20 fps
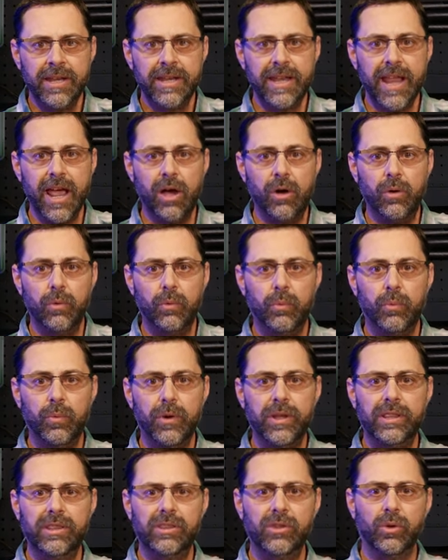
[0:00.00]
Now,
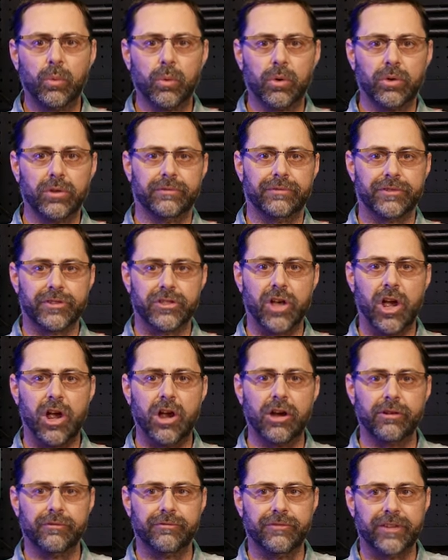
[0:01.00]
in the world of
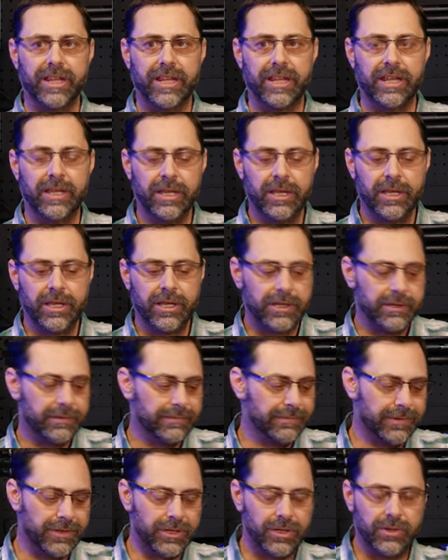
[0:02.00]
photography,
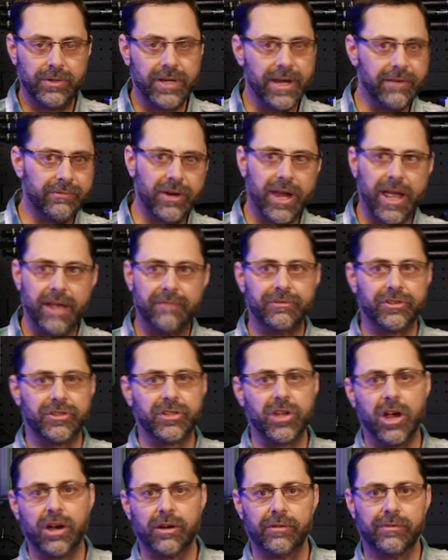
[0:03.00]
you never had
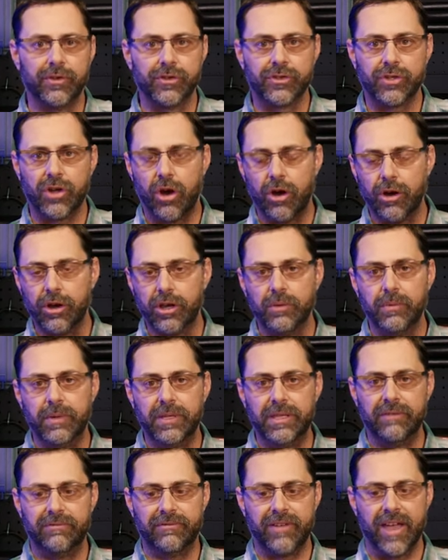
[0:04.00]
photographers
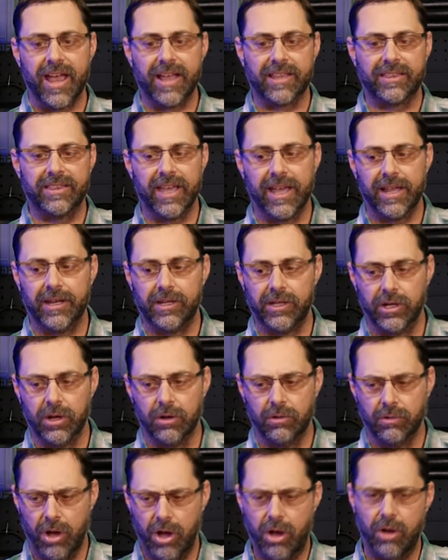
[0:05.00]
arguing the fact that, you
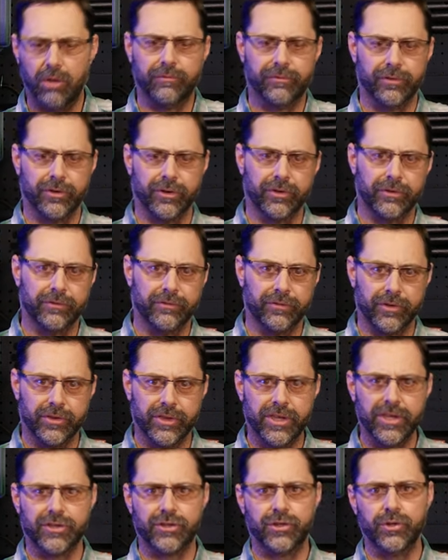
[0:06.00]
know, oh, for, for
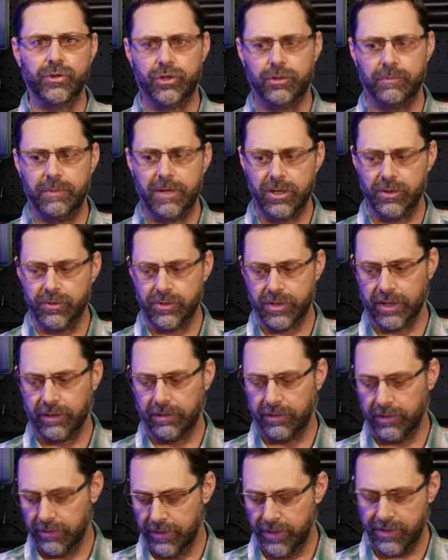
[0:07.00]
this, you should be
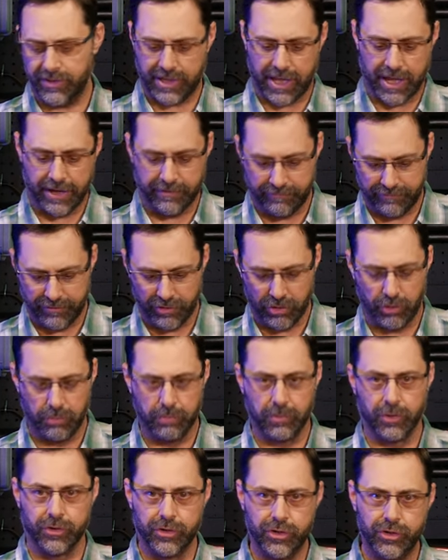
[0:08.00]
using this kind of
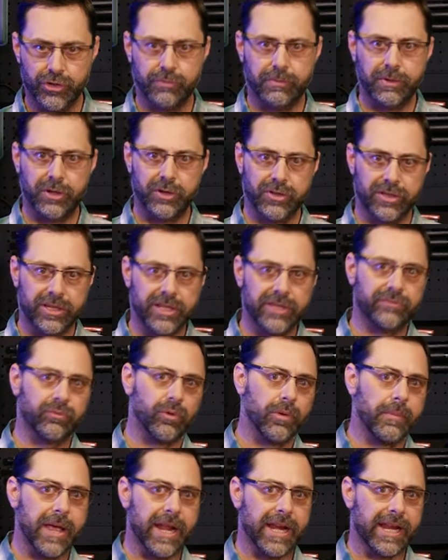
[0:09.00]
film, or you should be using this
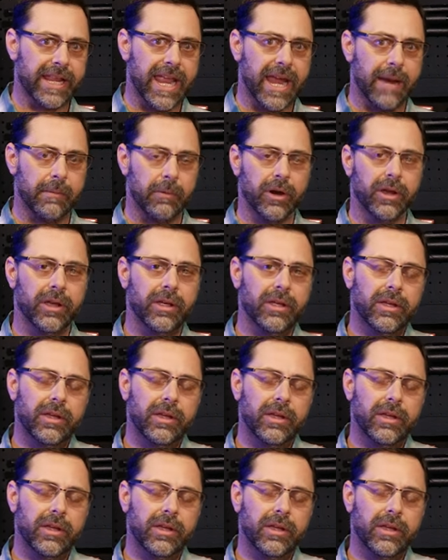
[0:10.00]
format of camera.